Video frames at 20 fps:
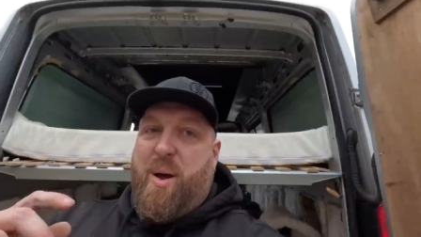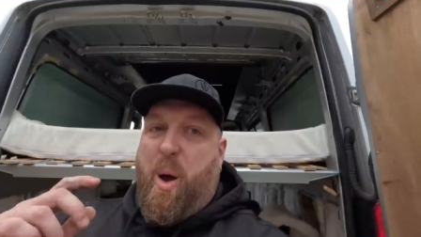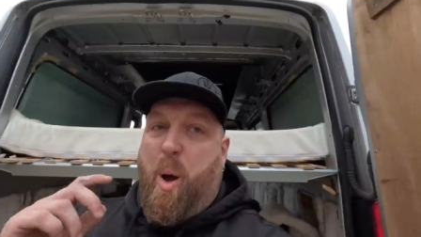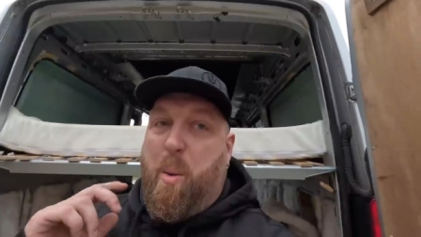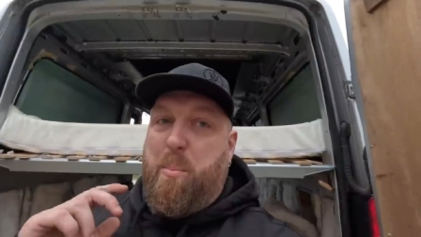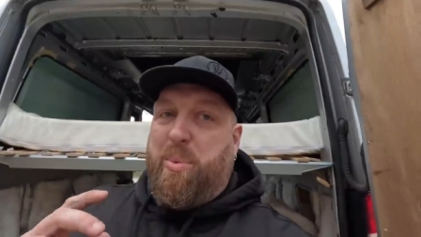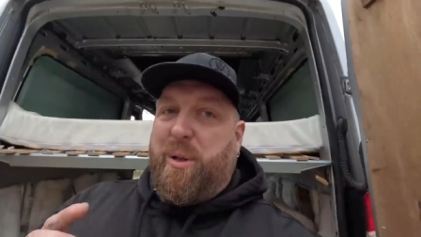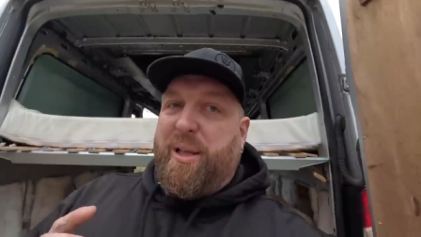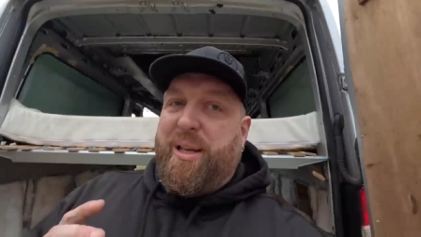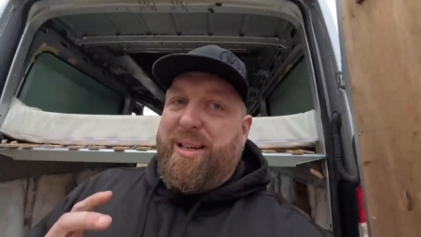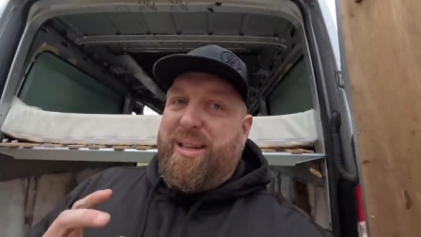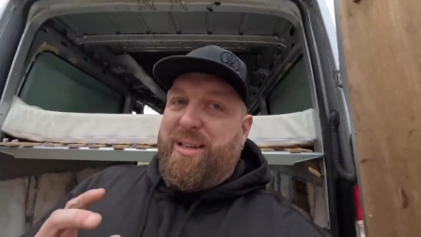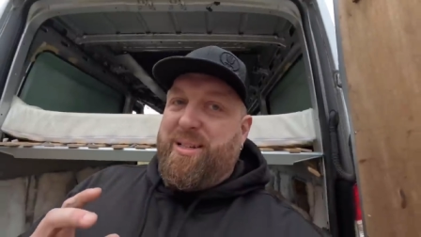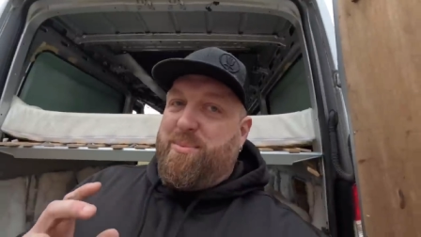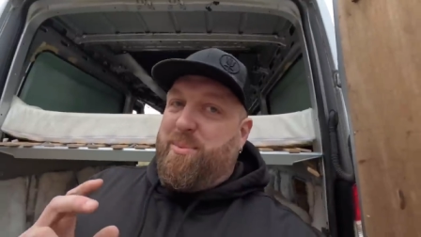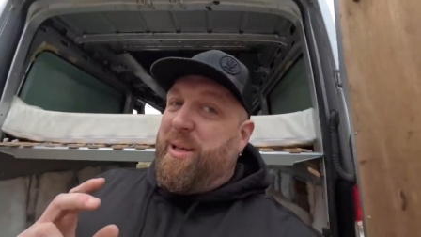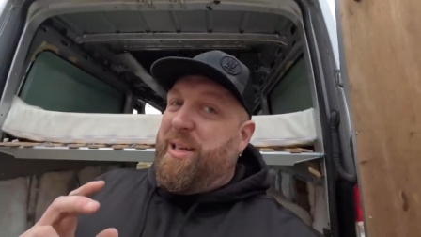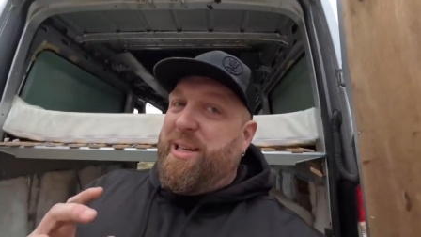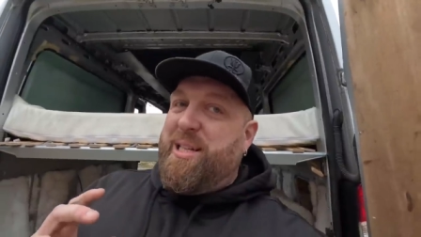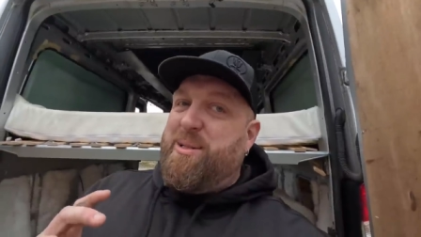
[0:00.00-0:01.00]
And please,
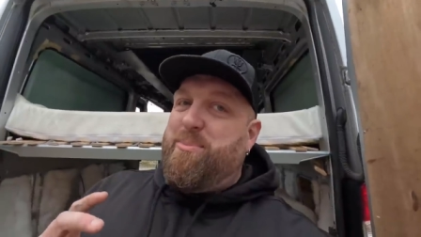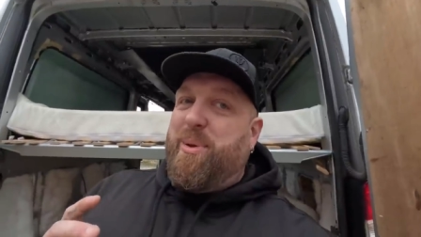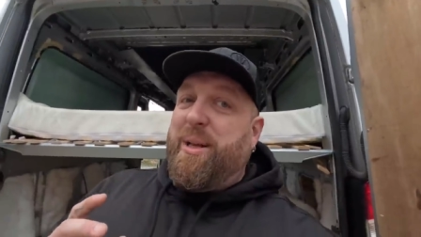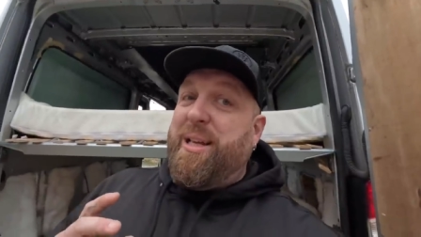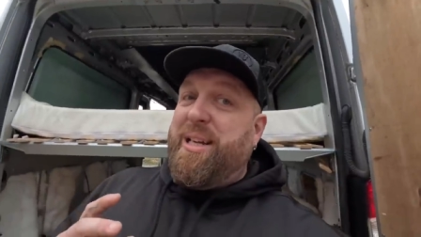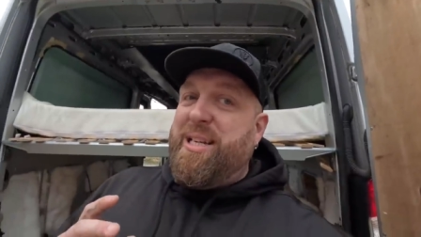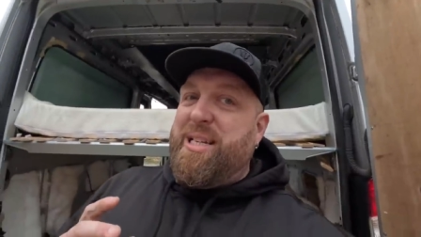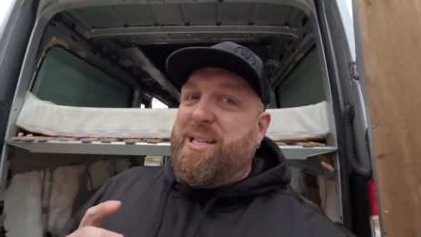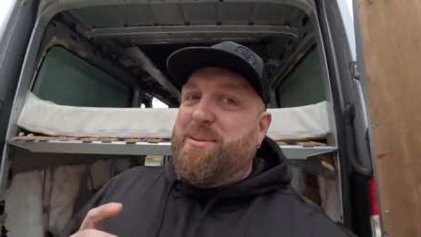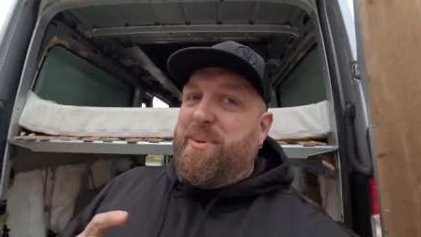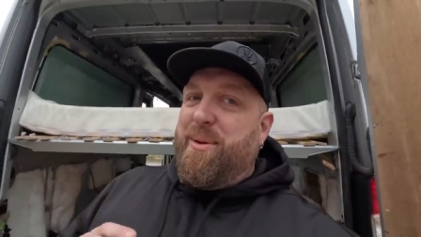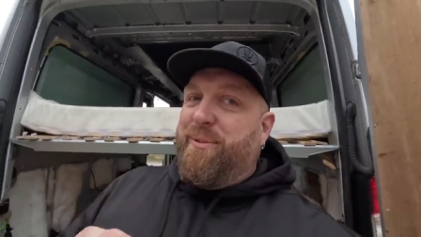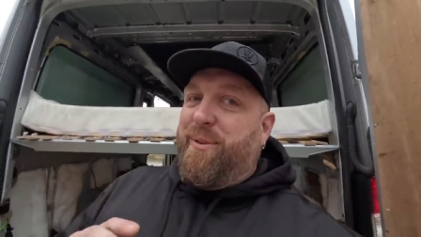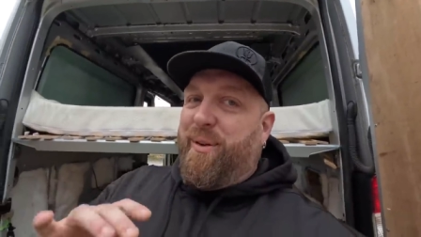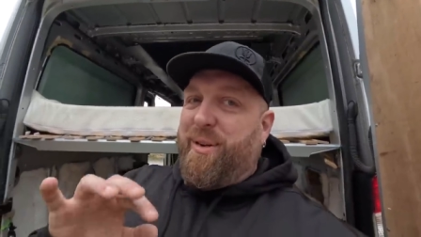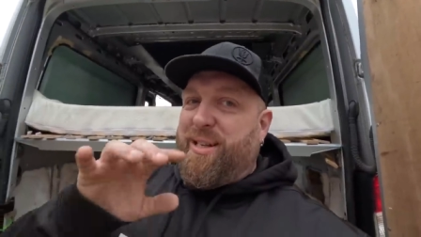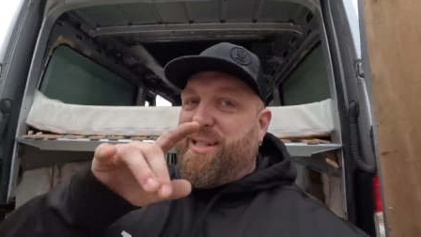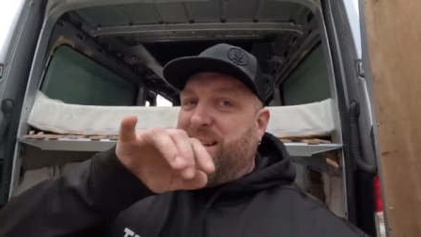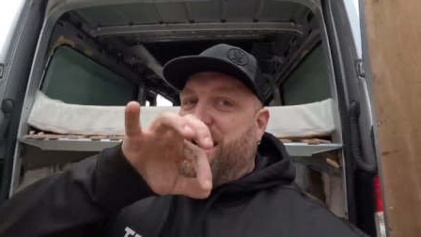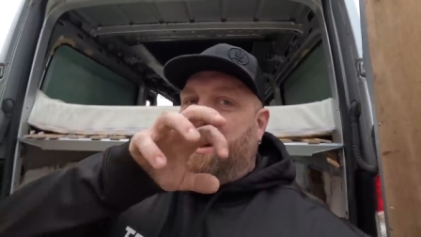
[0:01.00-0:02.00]
please, please,
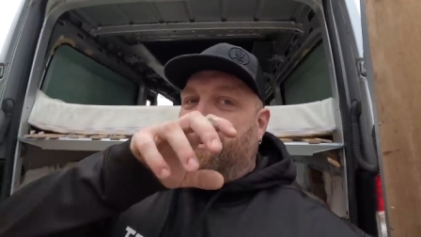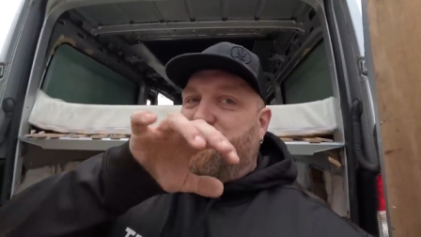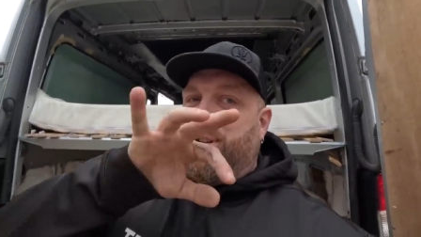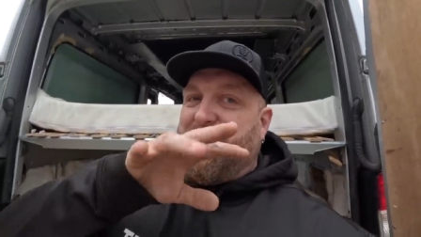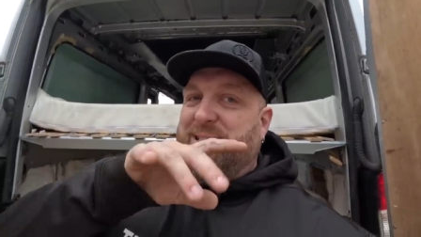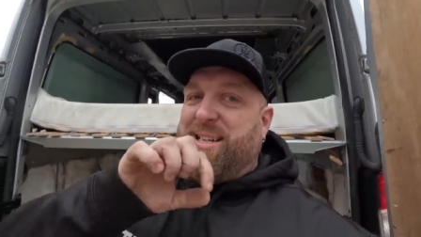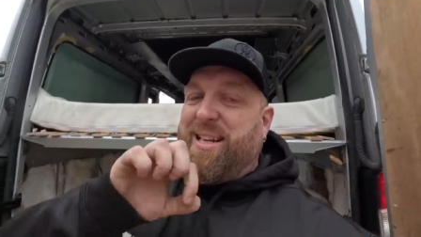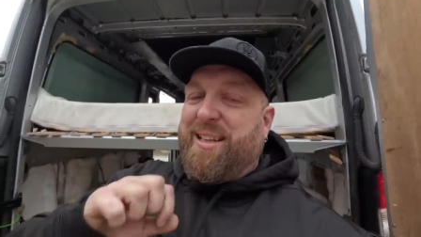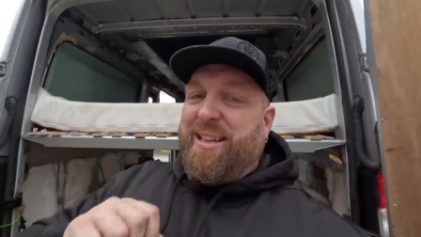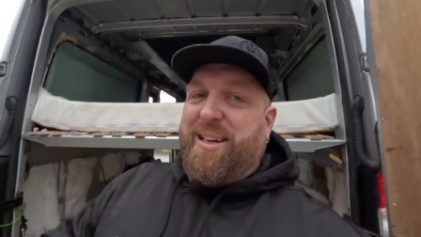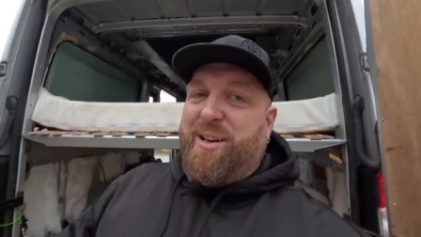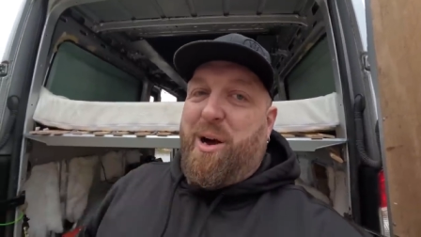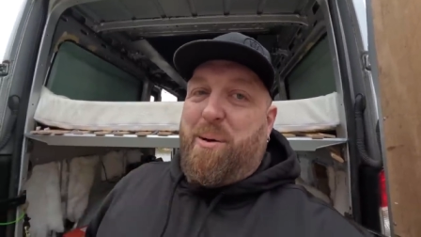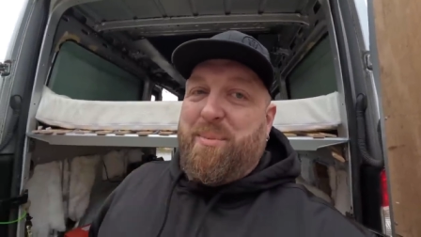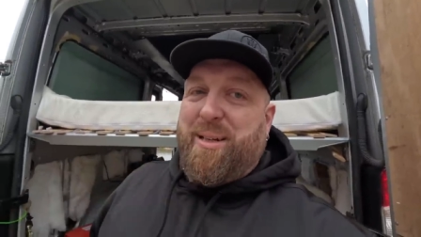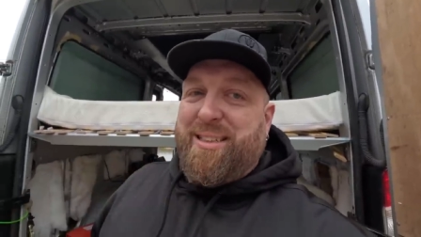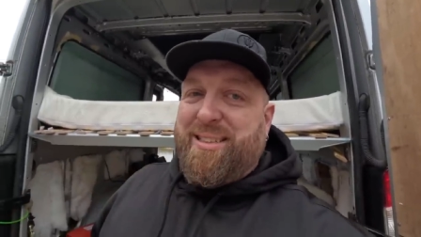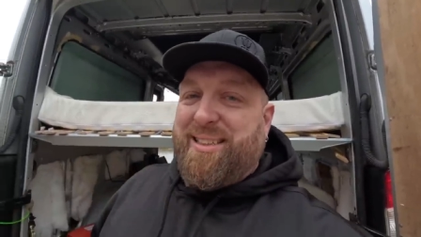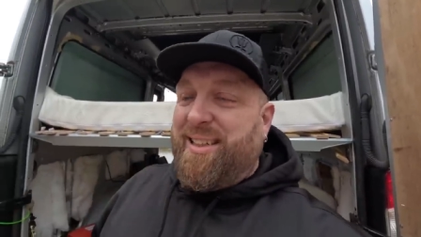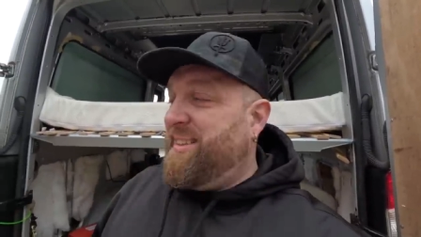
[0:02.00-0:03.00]
before you start frantically
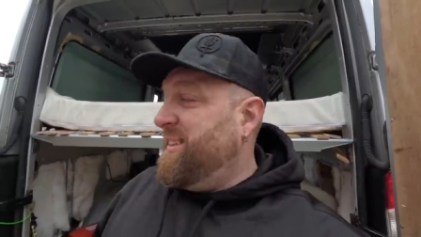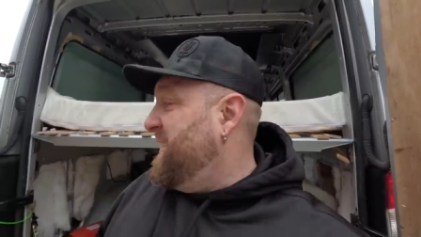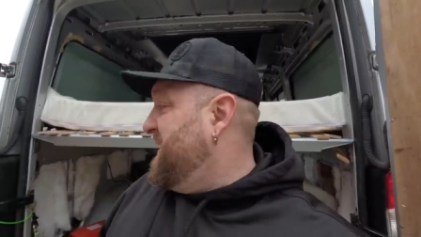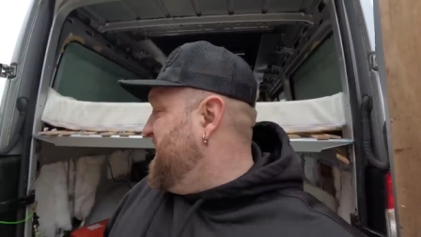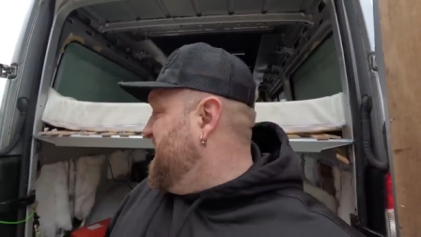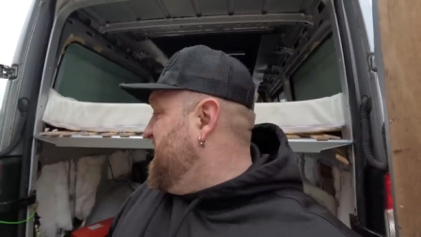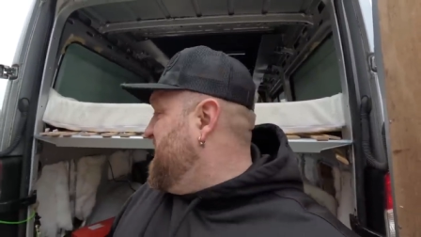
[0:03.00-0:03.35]
commenting,